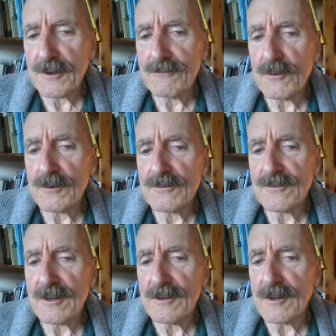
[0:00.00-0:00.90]

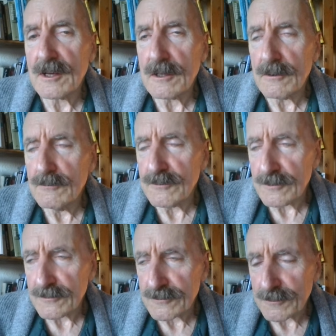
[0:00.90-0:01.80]
diversity and
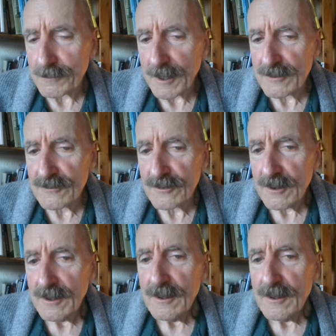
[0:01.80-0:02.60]
inclusion too much,